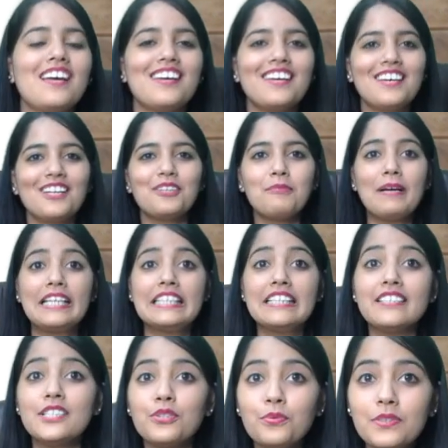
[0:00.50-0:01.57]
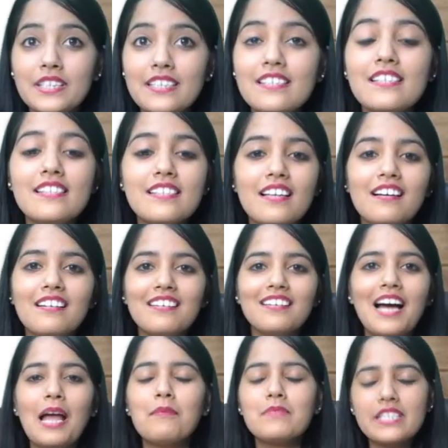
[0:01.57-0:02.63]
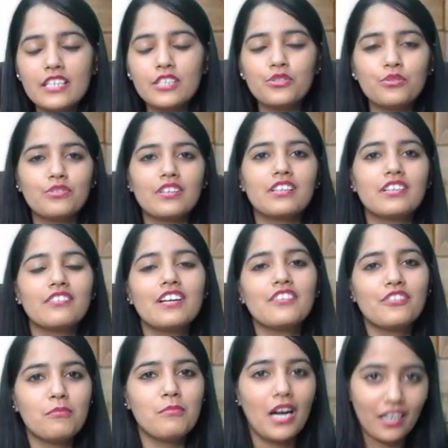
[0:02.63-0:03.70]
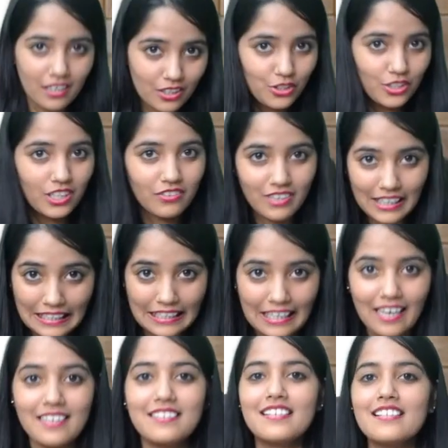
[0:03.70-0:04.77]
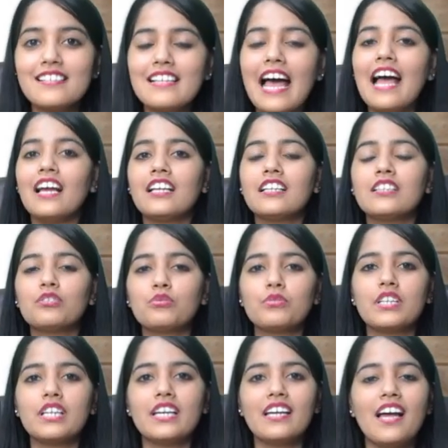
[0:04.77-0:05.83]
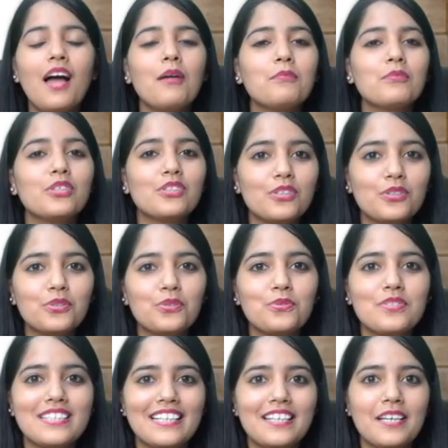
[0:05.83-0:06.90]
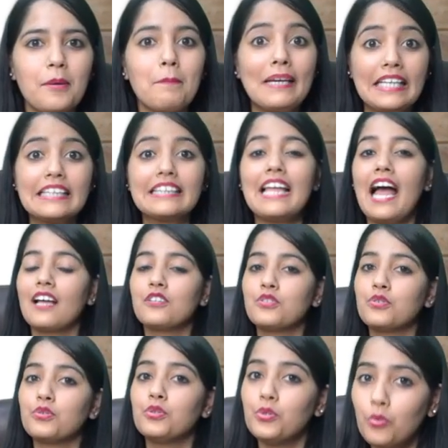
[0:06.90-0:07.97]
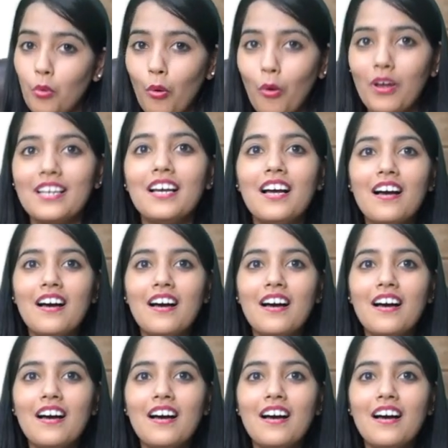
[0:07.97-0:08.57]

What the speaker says: Hello, my dear students. I am Shruti Agarwal from Akash Agarwal Classes, and today I am here to say a big thanks to you all.